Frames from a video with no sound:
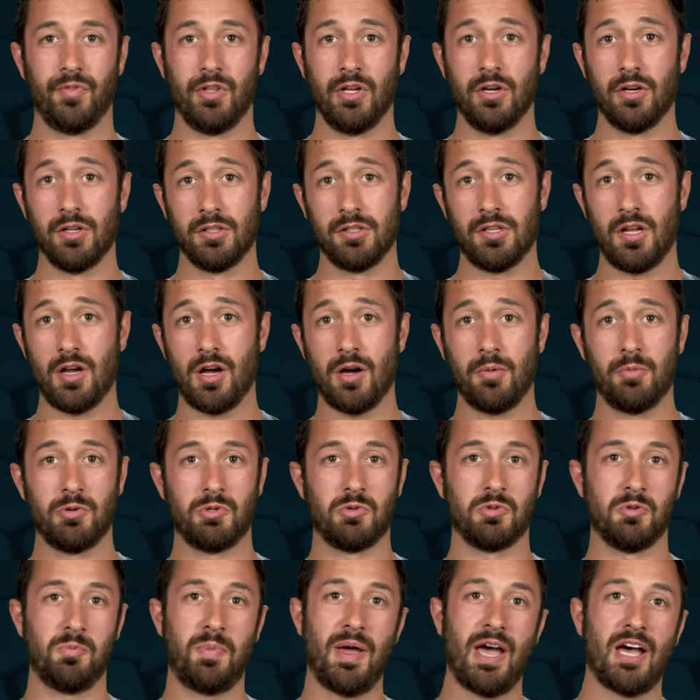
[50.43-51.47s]
The old law,
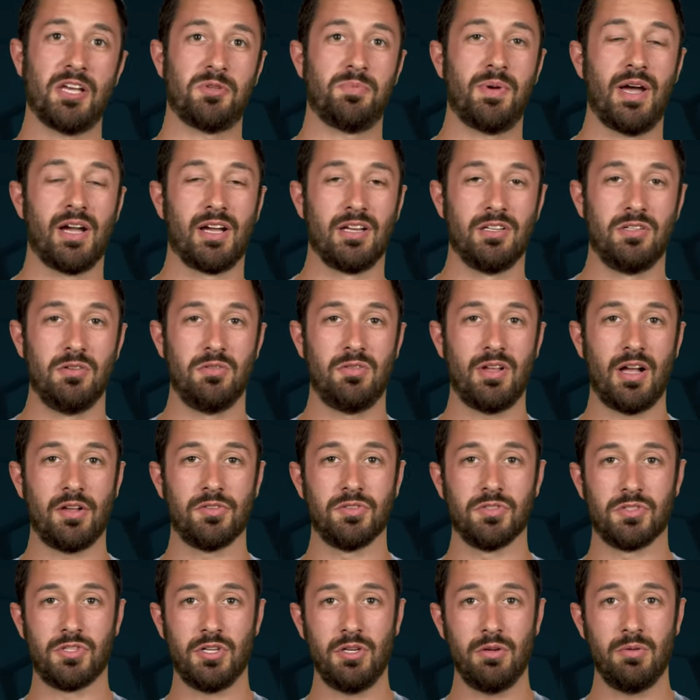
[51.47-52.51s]
which was passed back in two
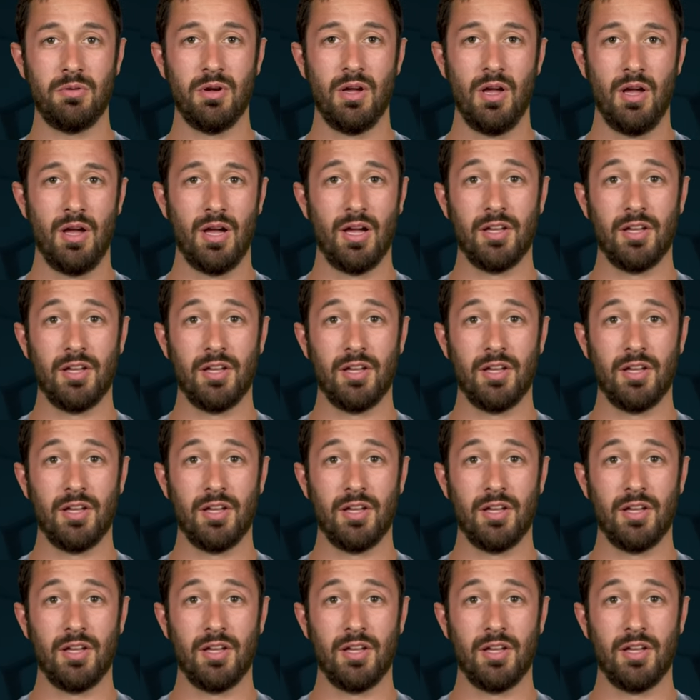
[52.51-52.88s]
thousand two,